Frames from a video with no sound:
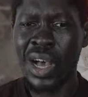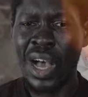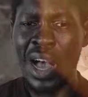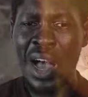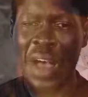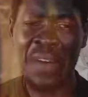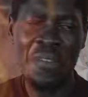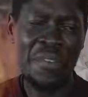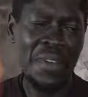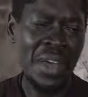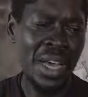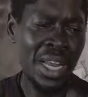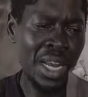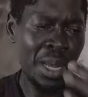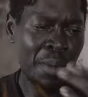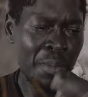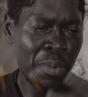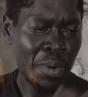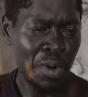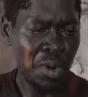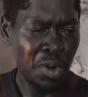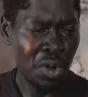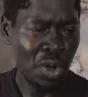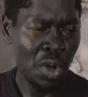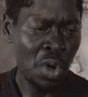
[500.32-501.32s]

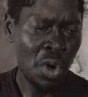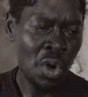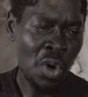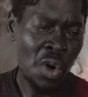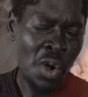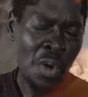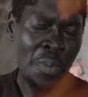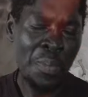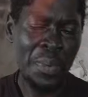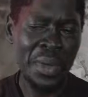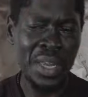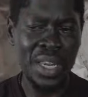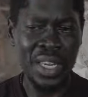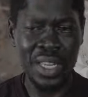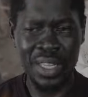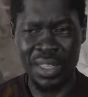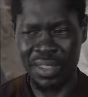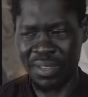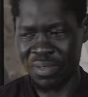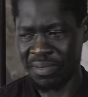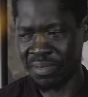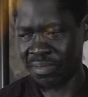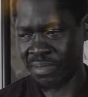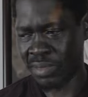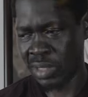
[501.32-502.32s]
available or open
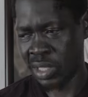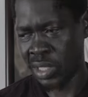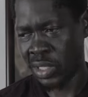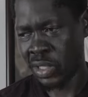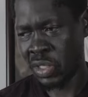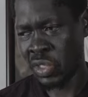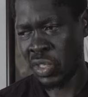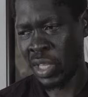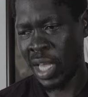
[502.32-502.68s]
to